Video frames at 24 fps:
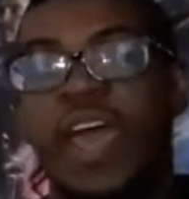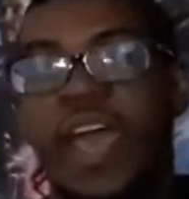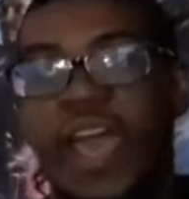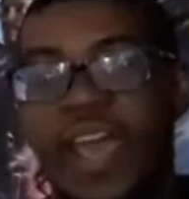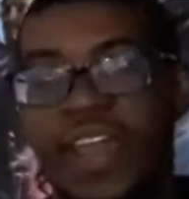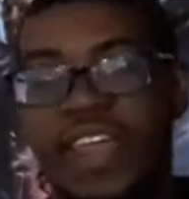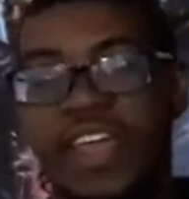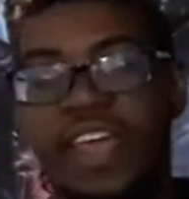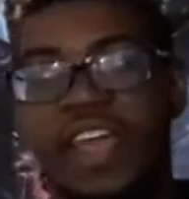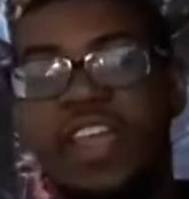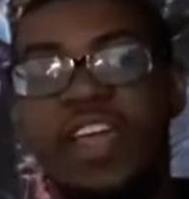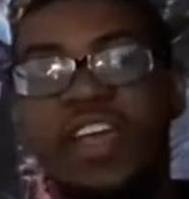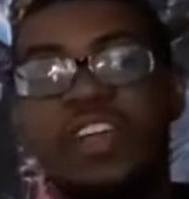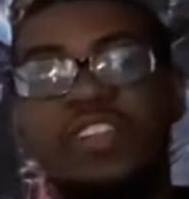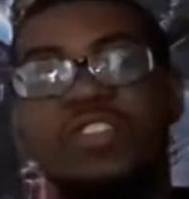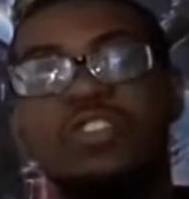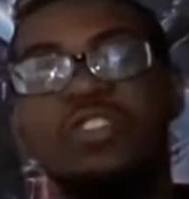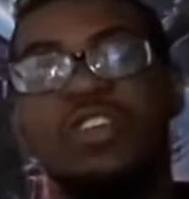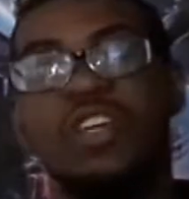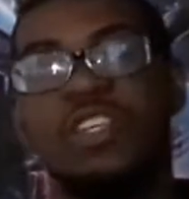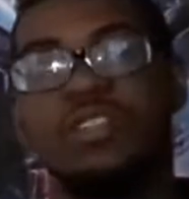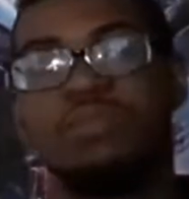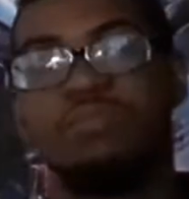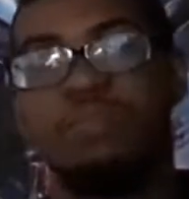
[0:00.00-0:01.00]
And here I
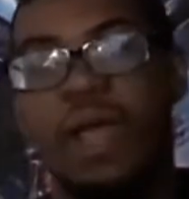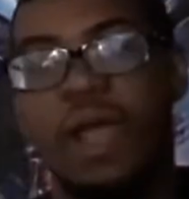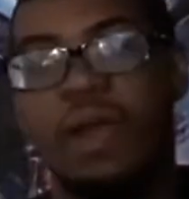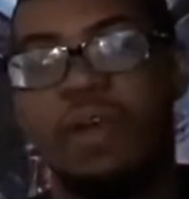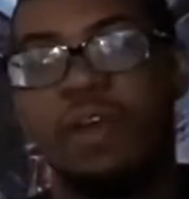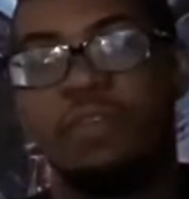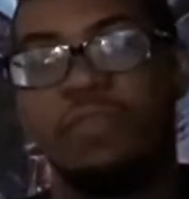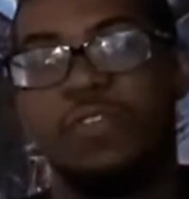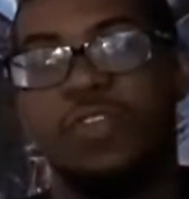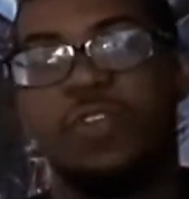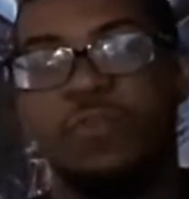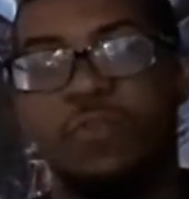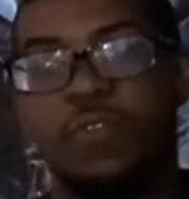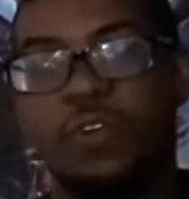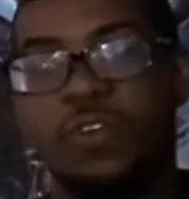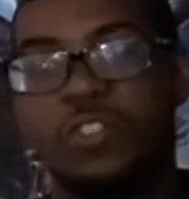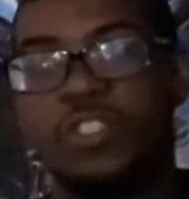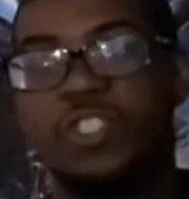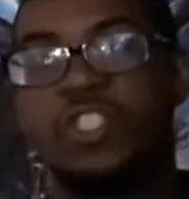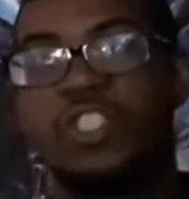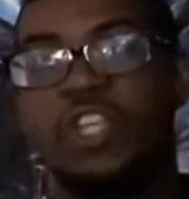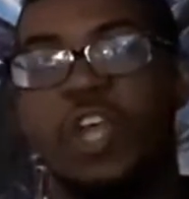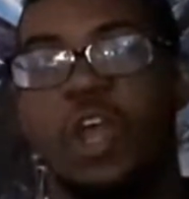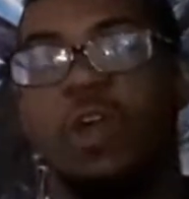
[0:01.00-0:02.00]
think is my review for
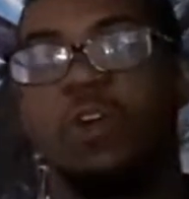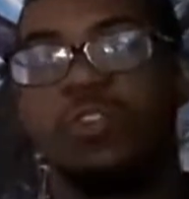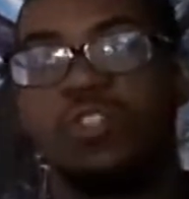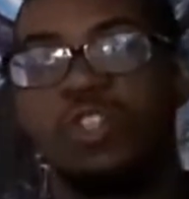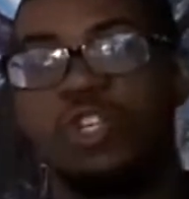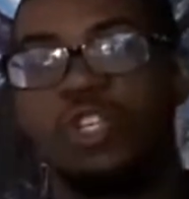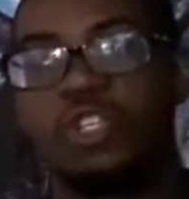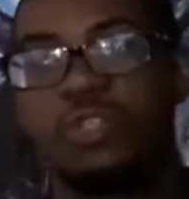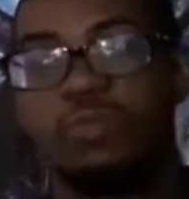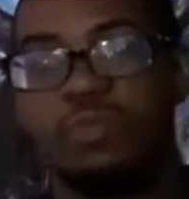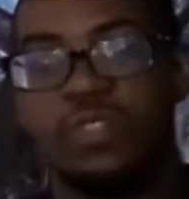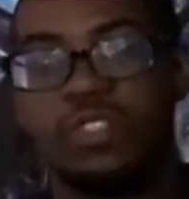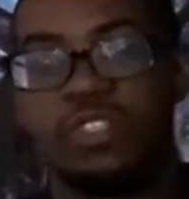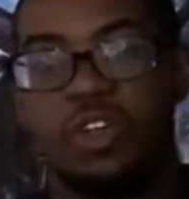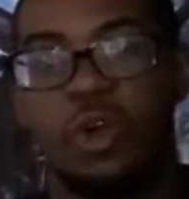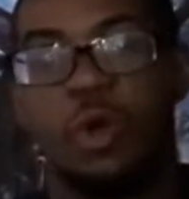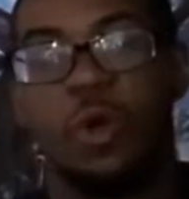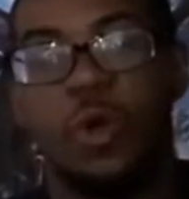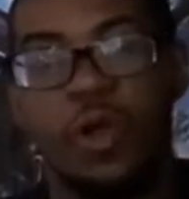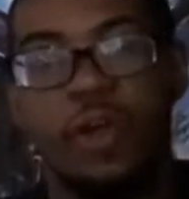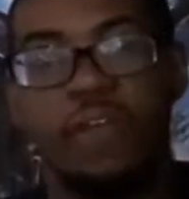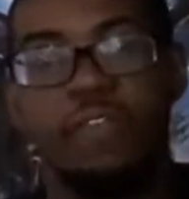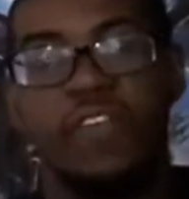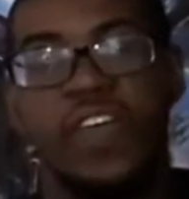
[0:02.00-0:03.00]
JoJo's
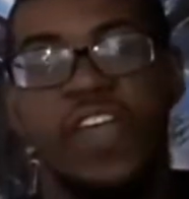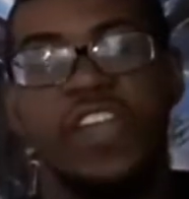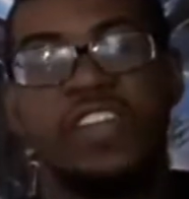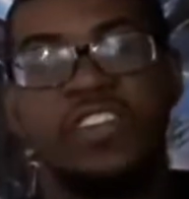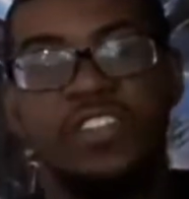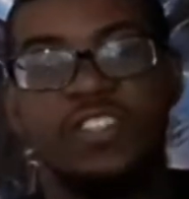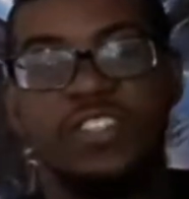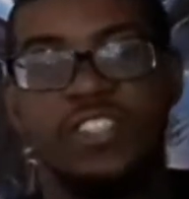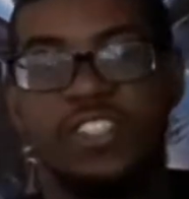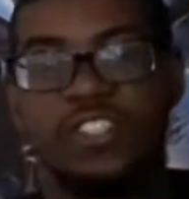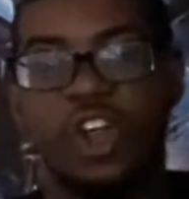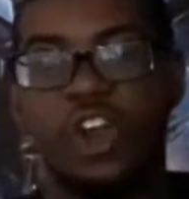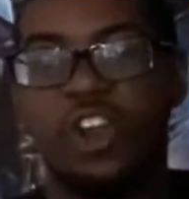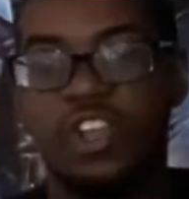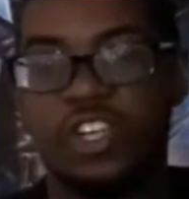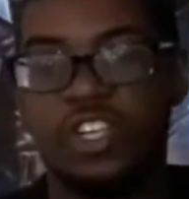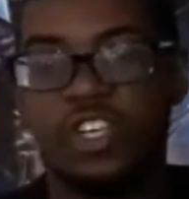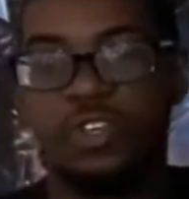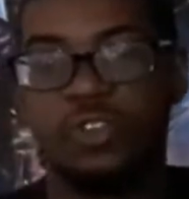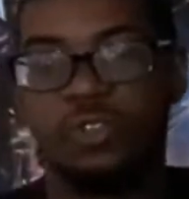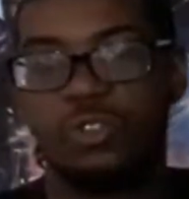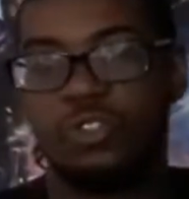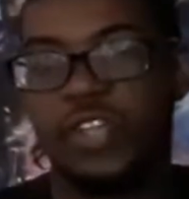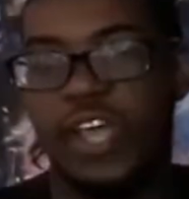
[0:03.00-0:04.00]
Bizarre Adventure,
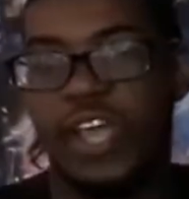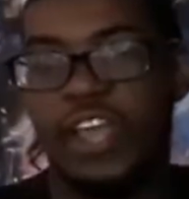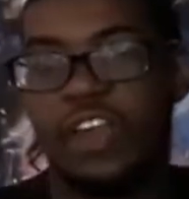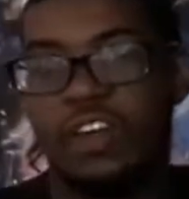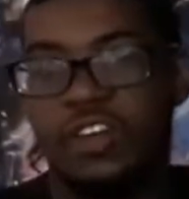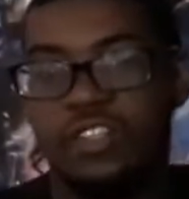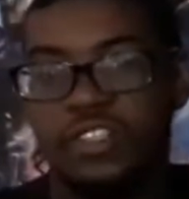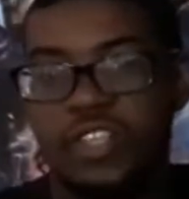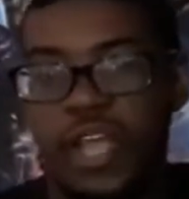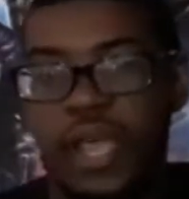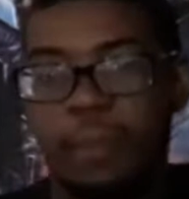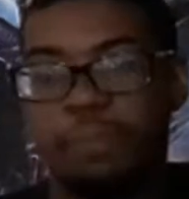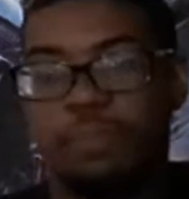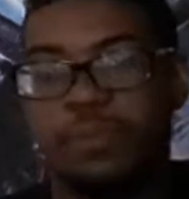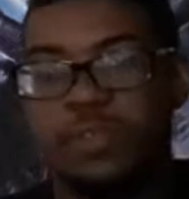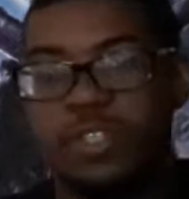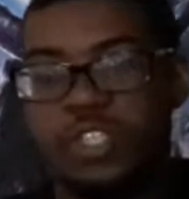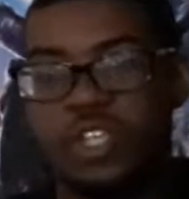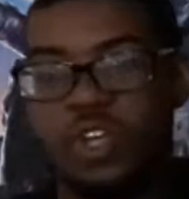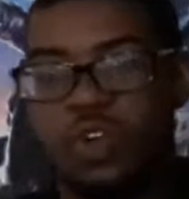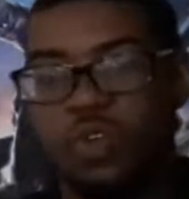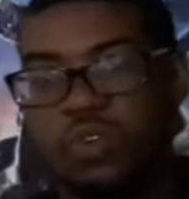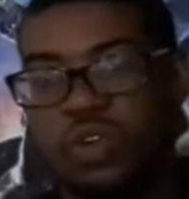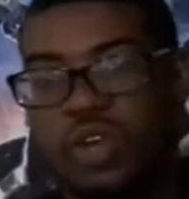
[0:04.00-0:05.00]
Stardust Crusaders,
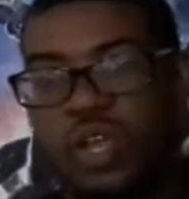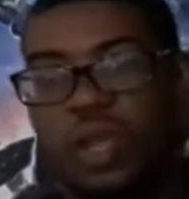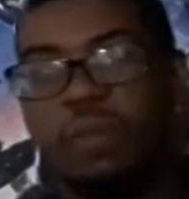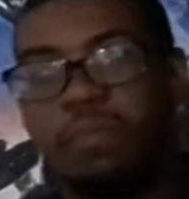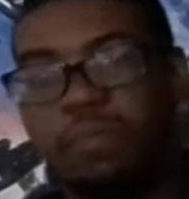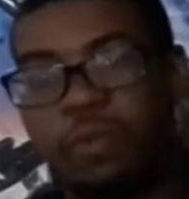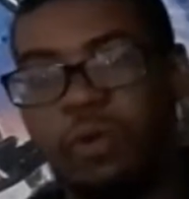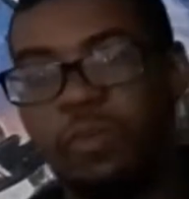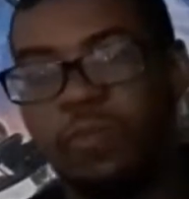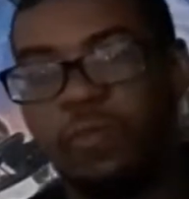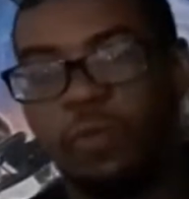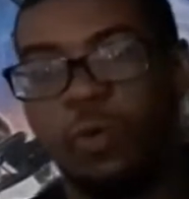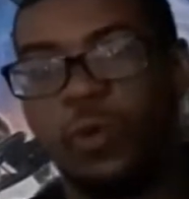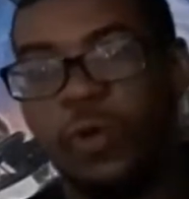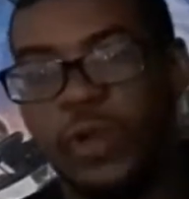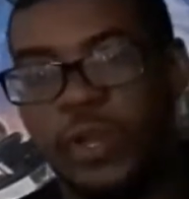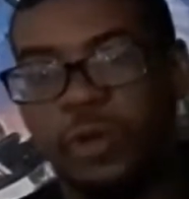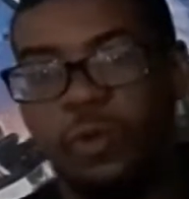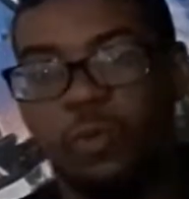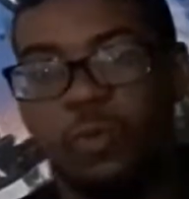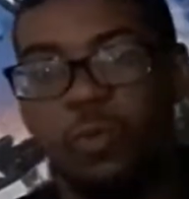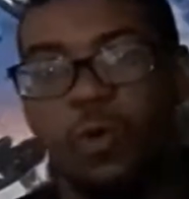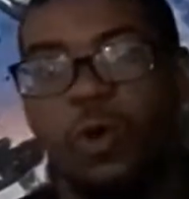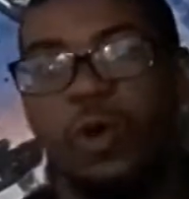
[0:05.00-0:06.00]
episode number
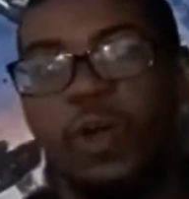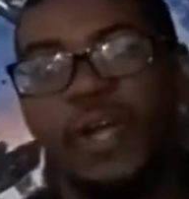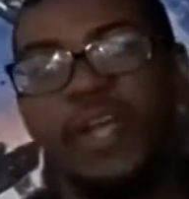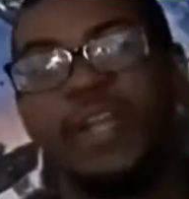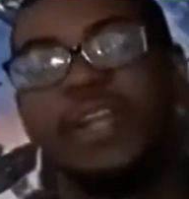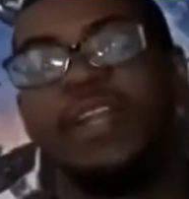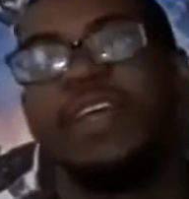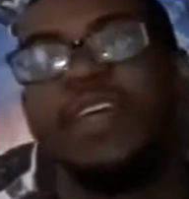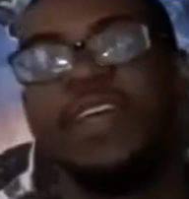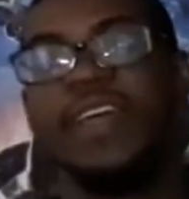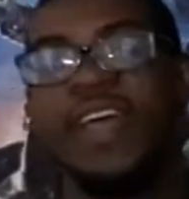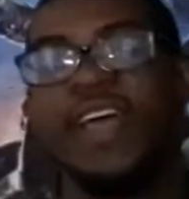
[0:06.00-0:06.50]
41.